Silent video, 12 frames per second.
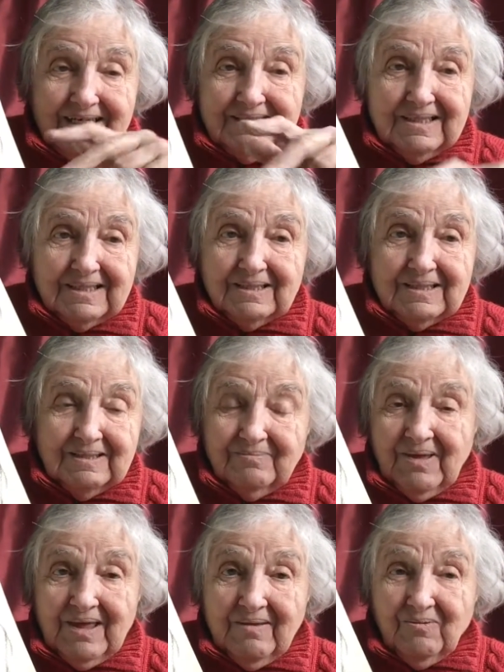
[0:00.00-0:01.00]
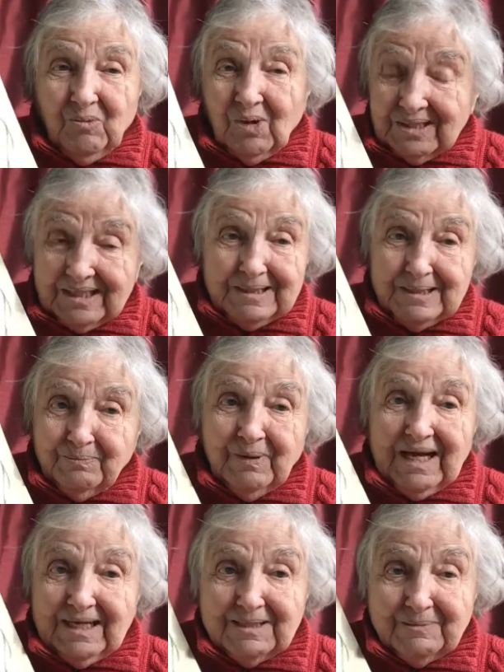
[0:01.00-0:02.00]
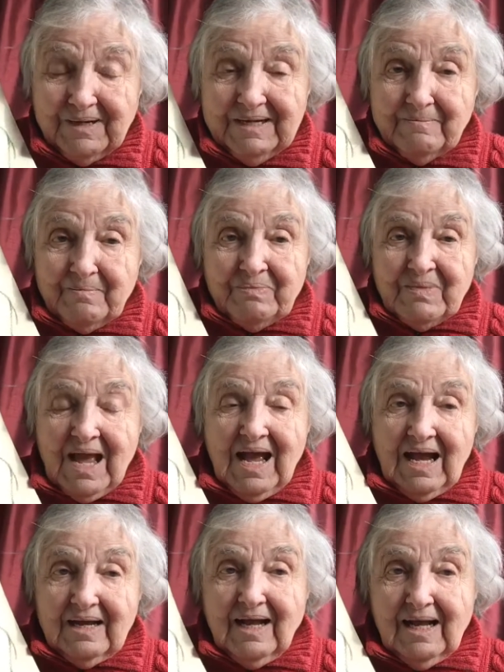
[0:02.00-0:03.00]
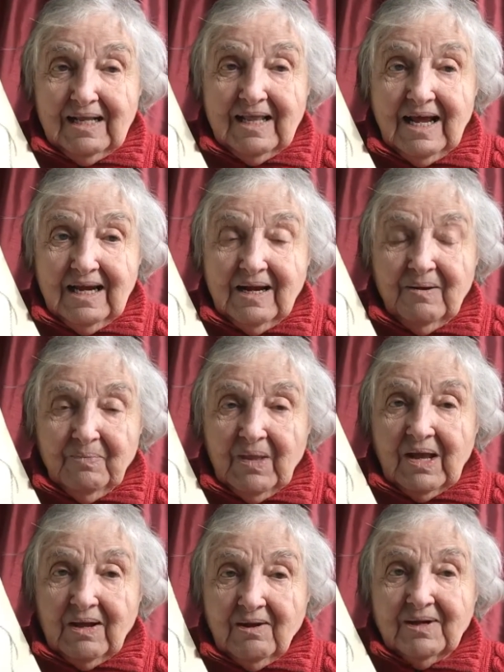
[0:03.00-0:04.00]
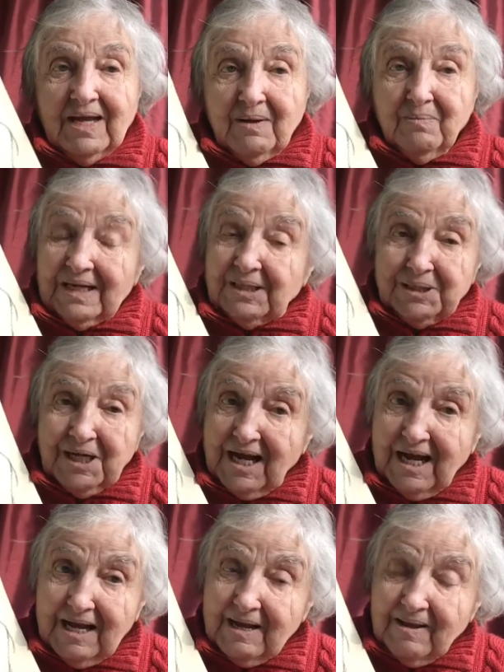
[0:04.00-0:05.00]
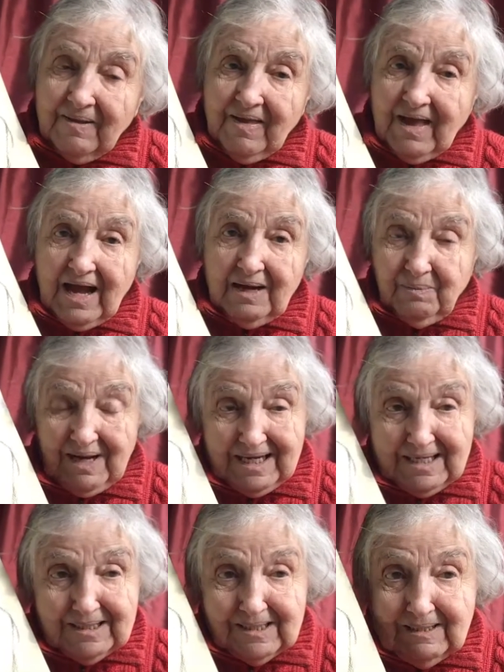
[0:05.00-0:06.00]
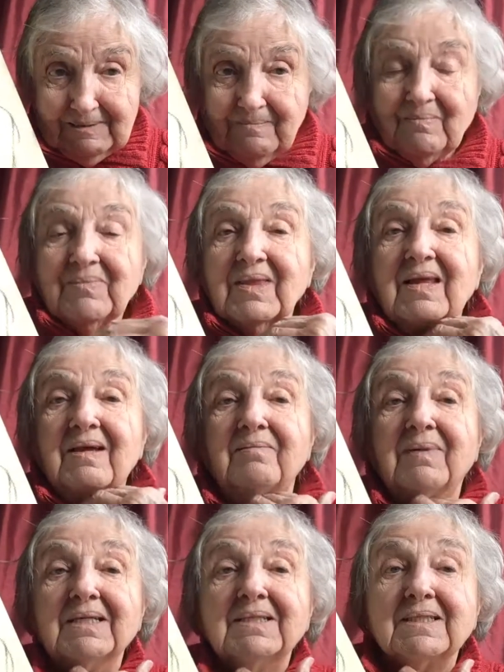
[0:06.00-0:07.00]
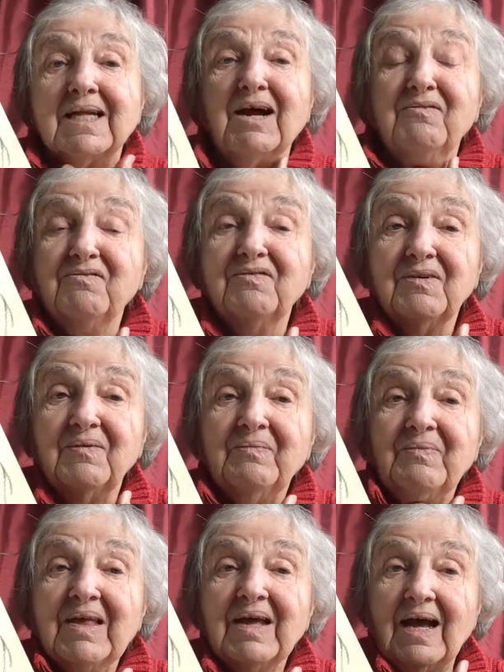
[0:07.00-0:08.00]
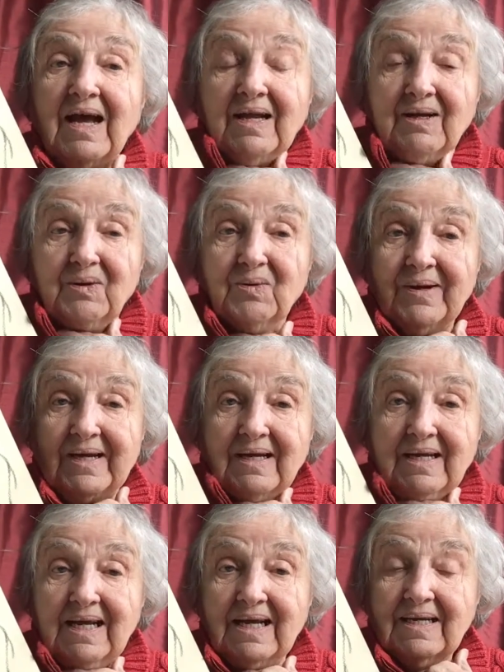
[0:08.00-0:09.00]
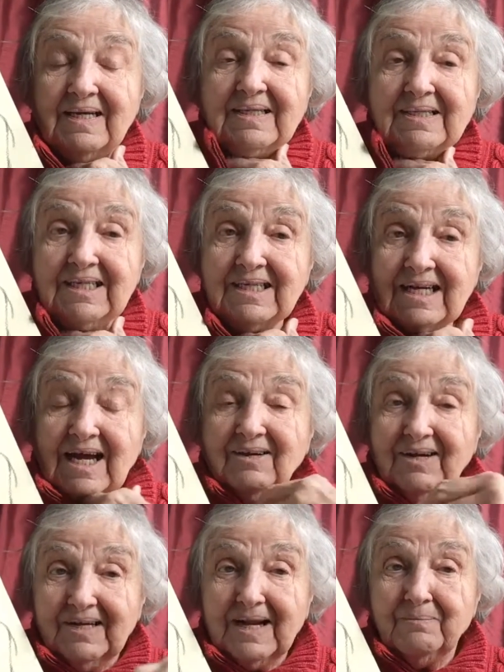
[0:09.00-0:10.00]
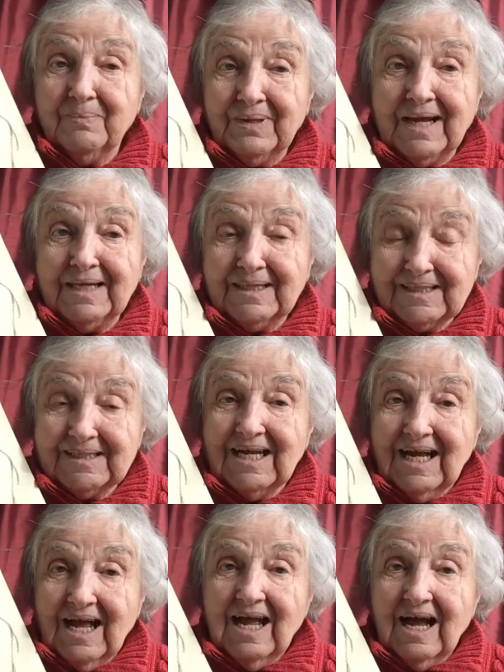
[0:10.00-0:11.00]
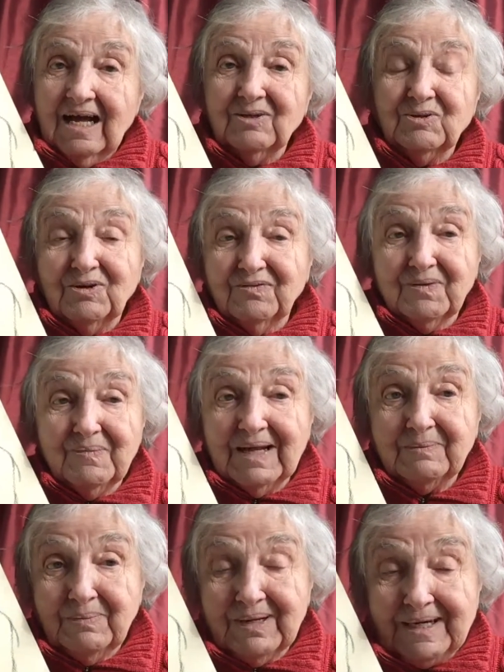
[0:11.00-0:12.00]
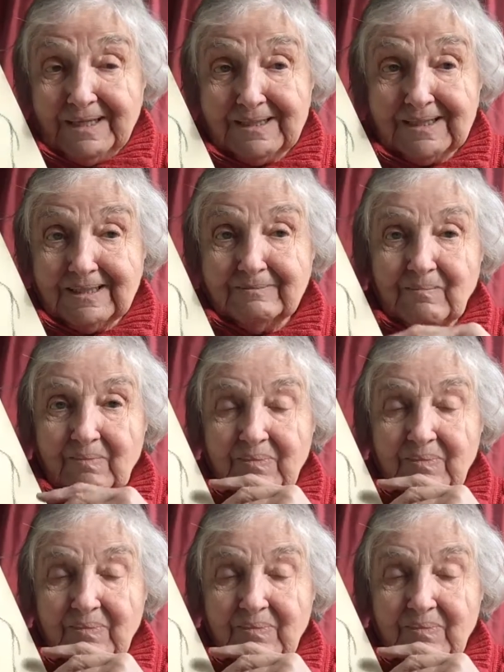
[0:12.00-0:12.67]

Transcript: I'll just what inspires me, and I'll then go and get my chair and my easel, my stuff, and quickly sit down in that place and draw from that place.